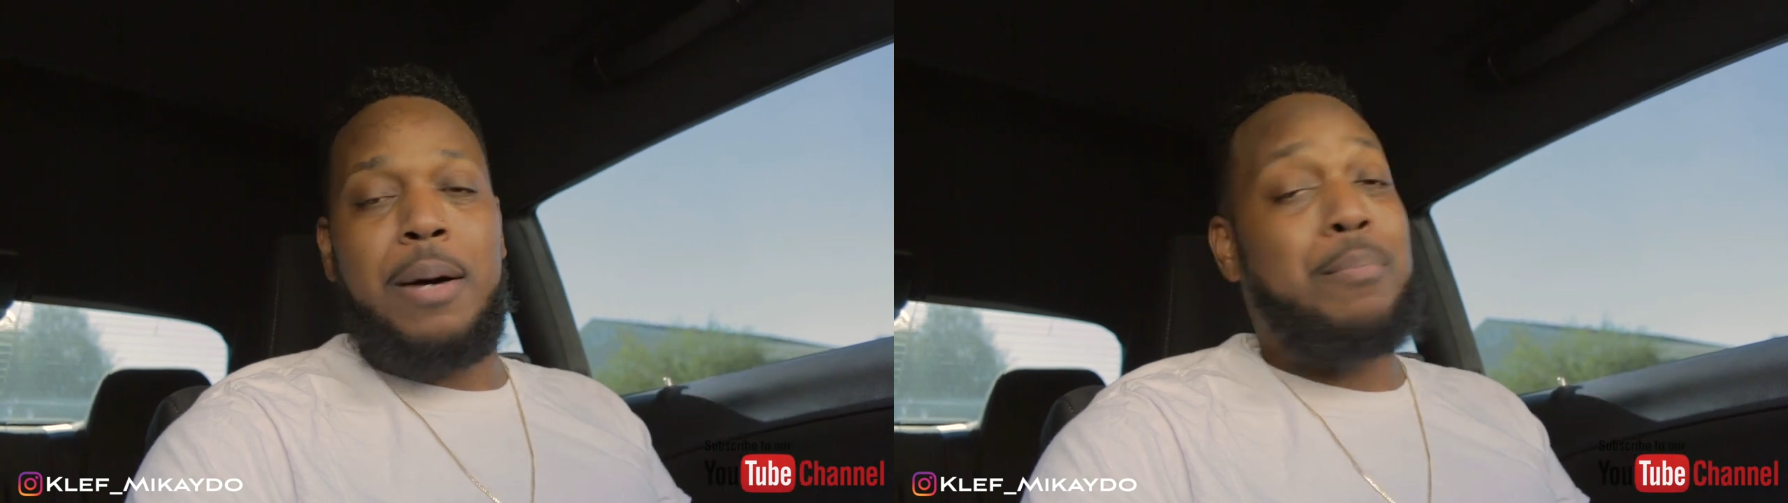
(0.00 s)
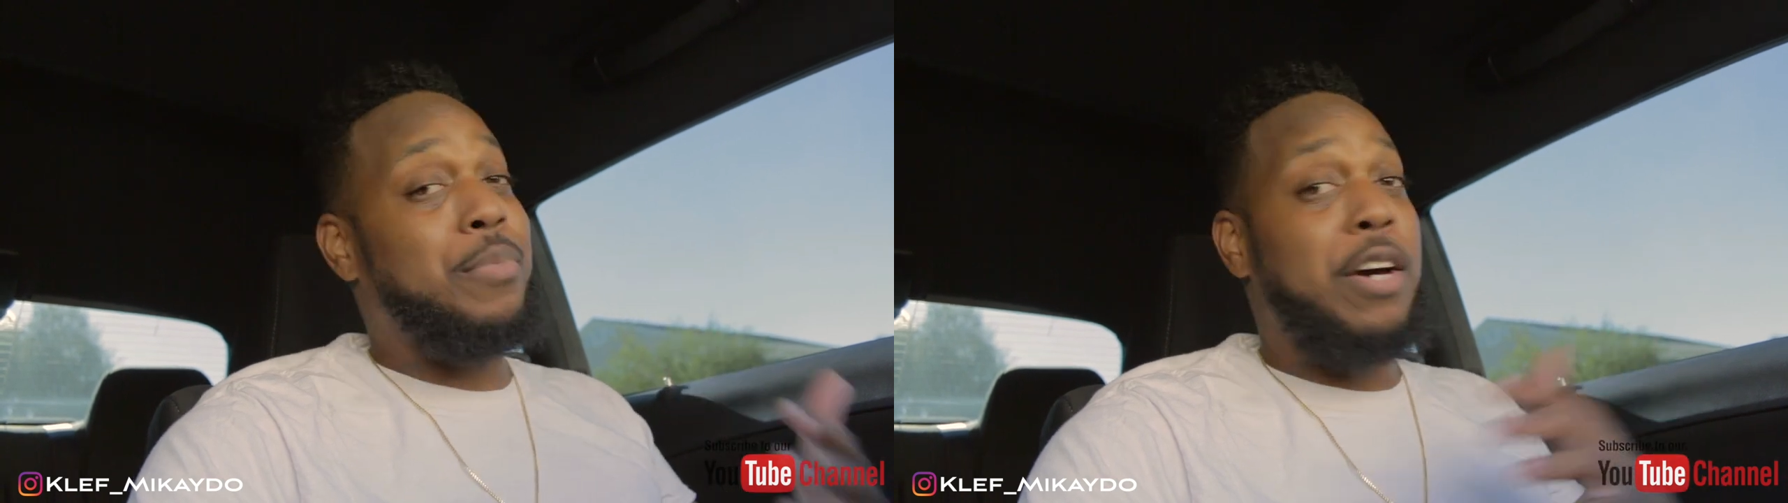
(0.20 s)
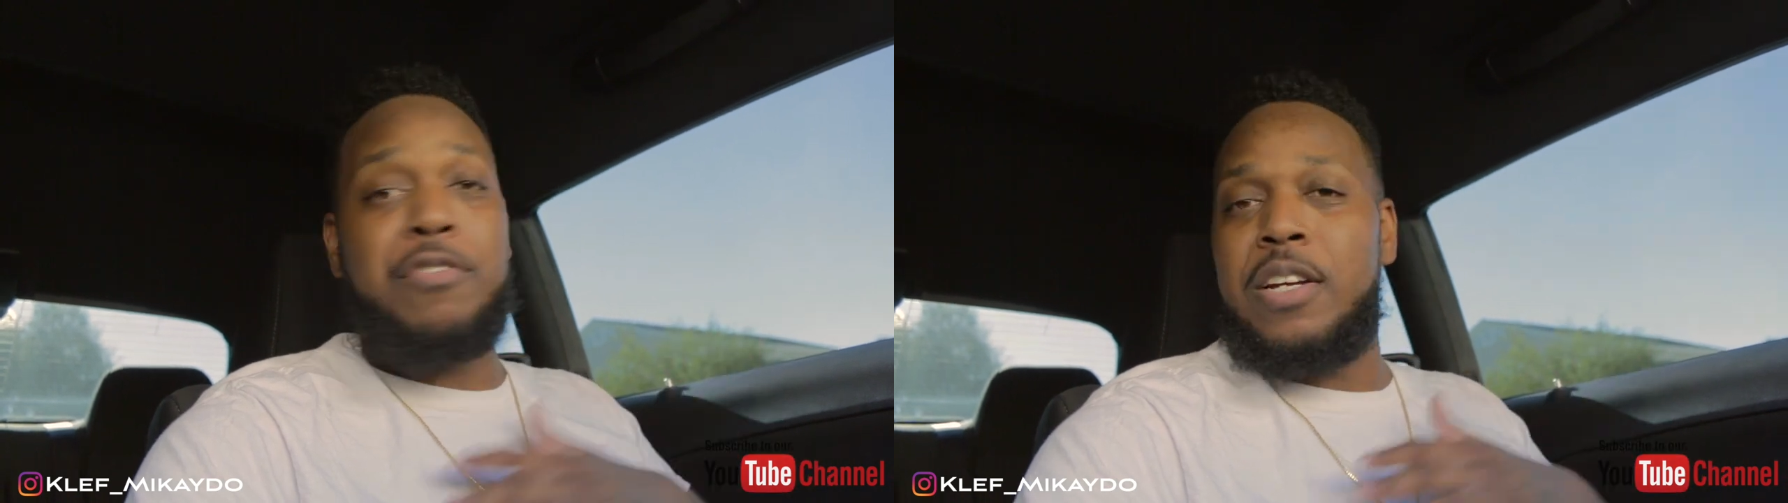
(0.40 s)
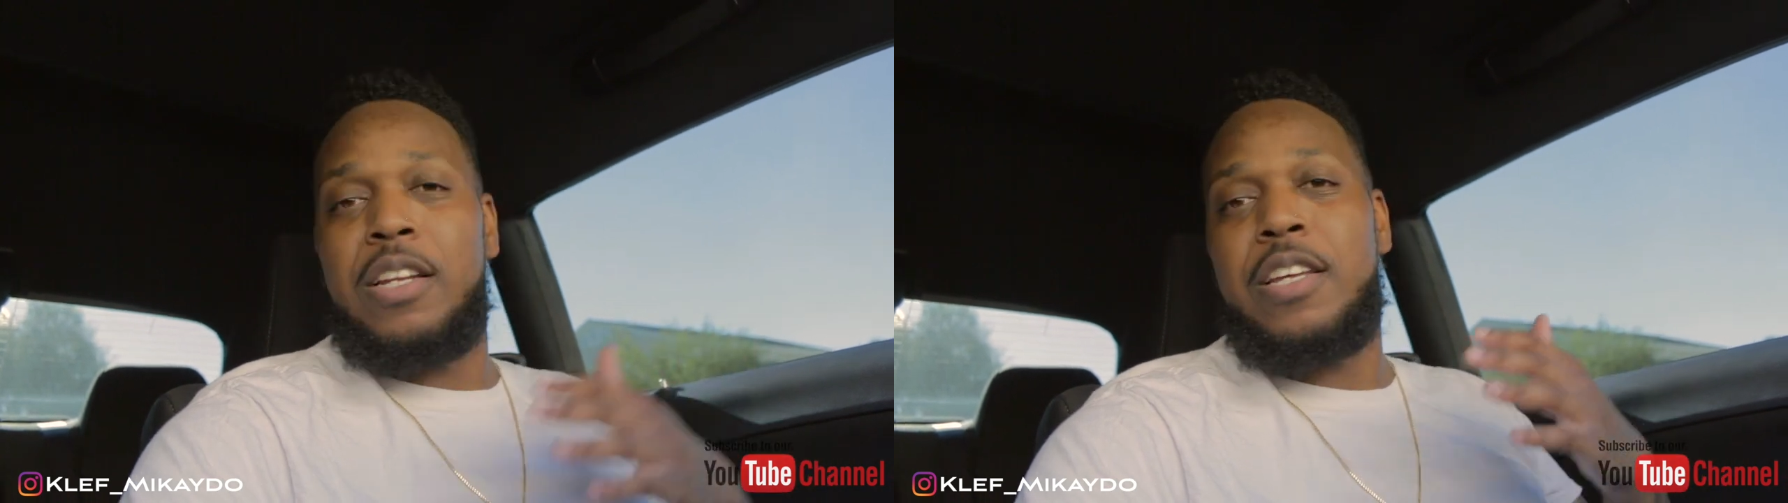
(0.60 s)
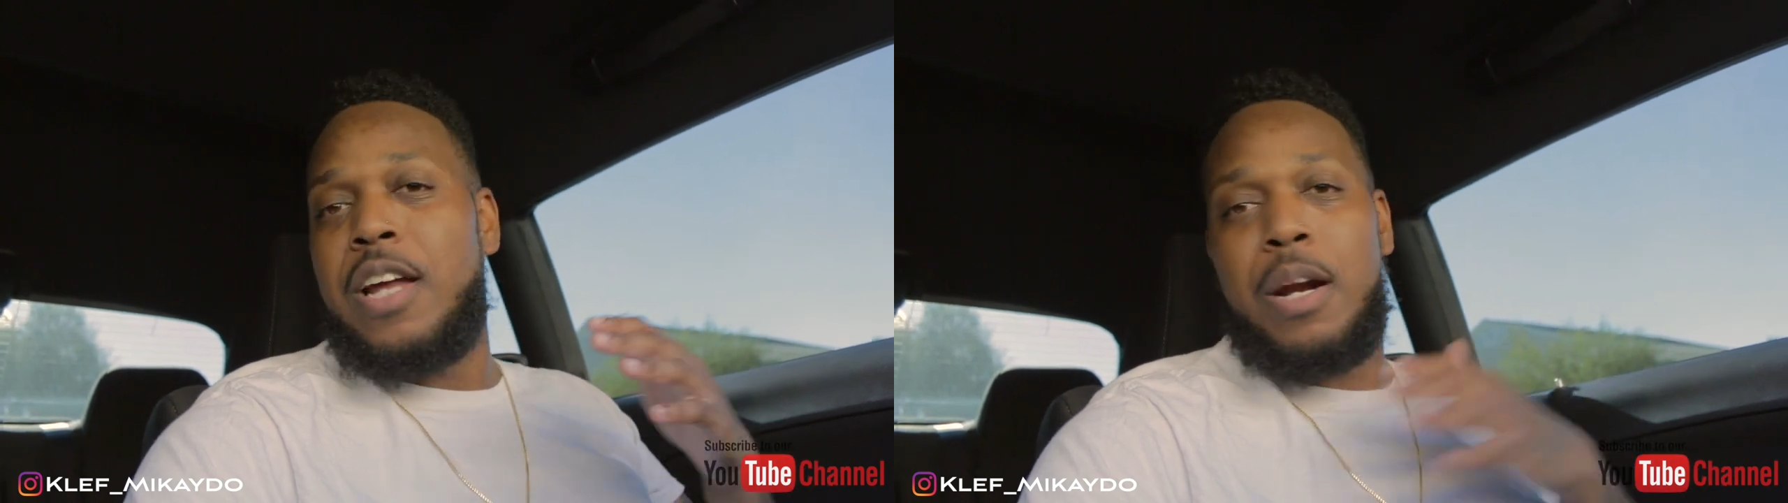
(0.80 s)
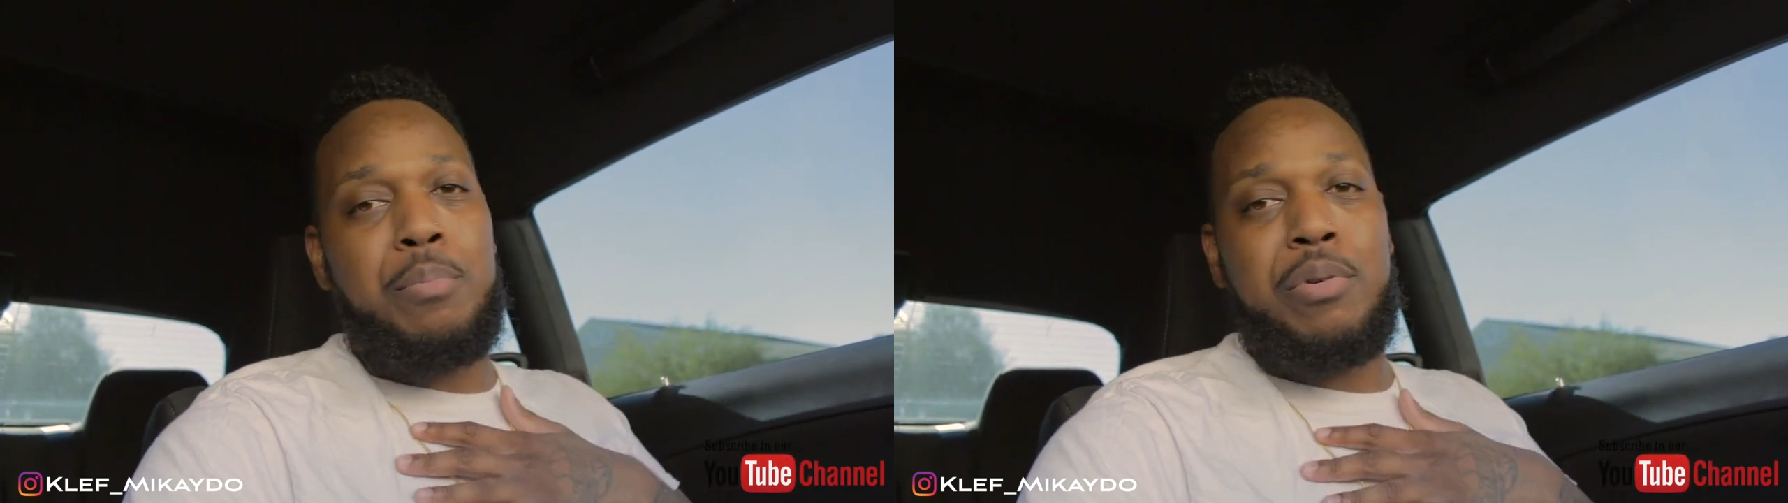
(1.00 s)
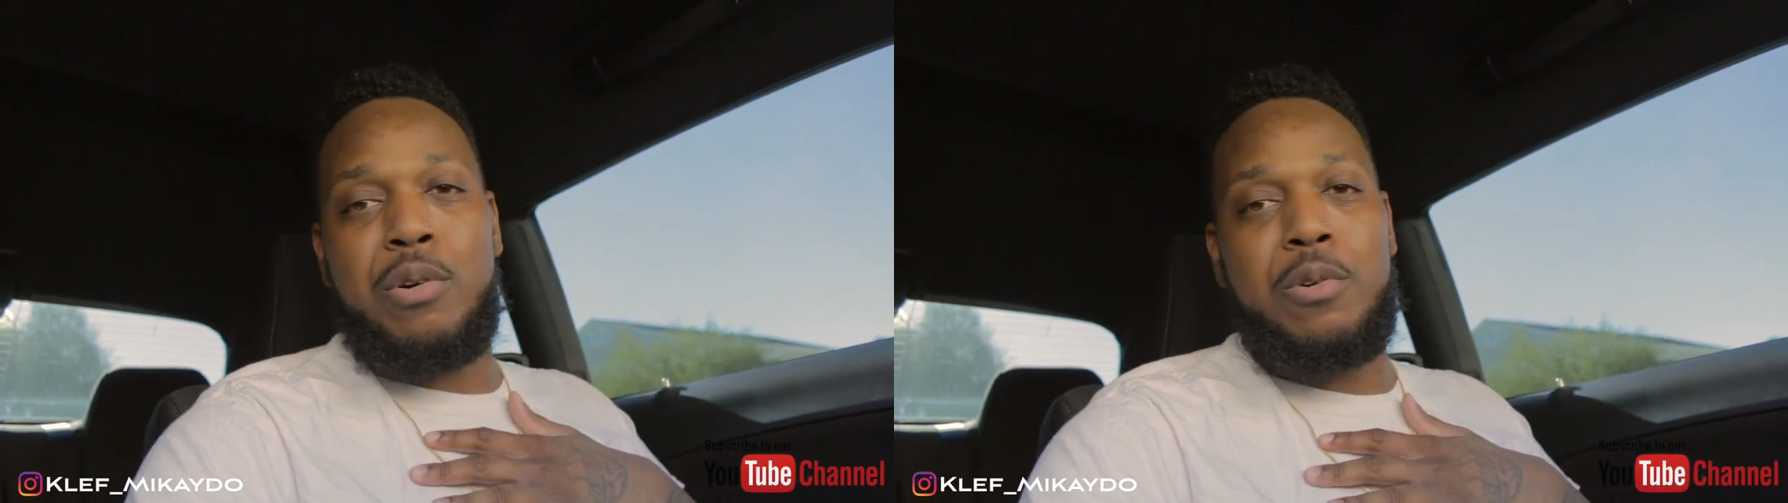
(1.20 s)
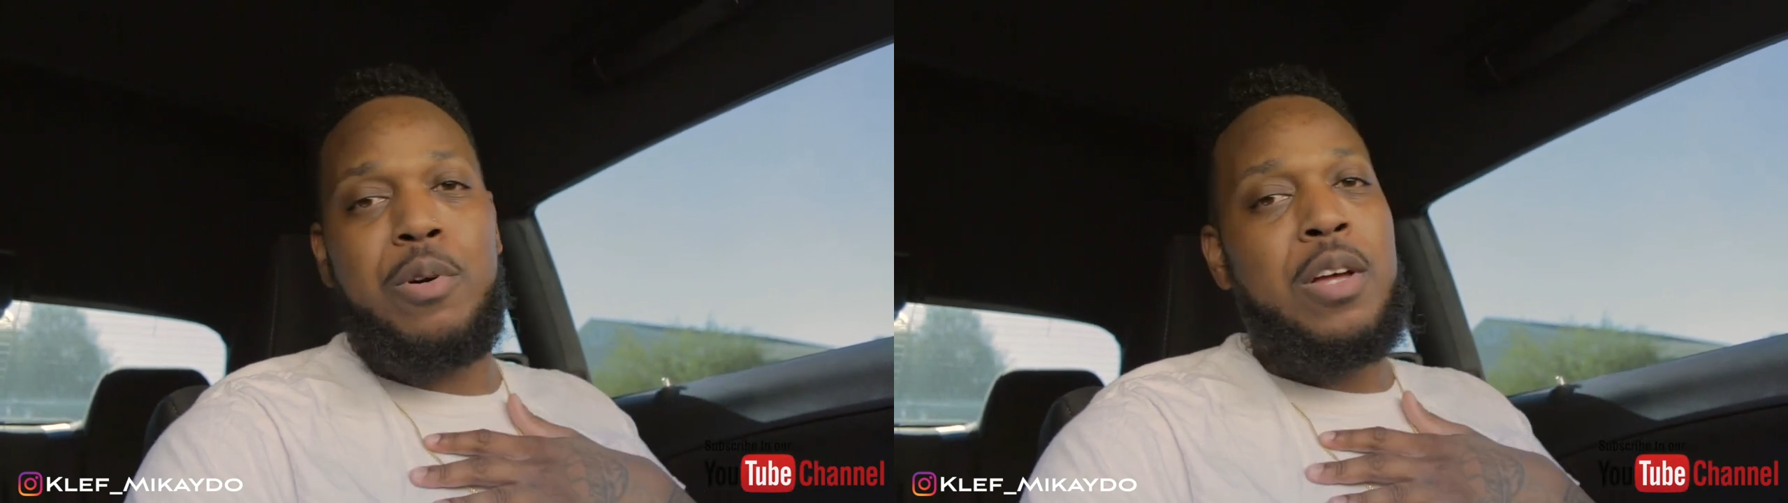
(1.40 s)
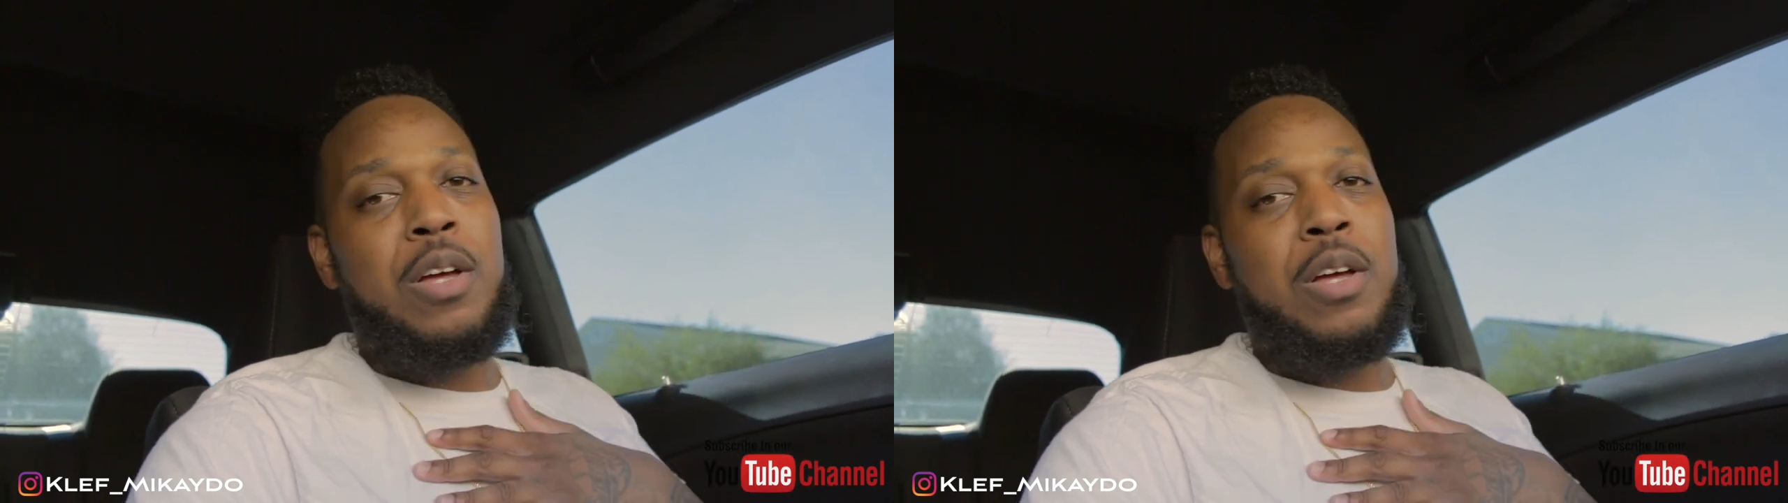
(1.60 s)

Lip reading: I'm definitely not a pro,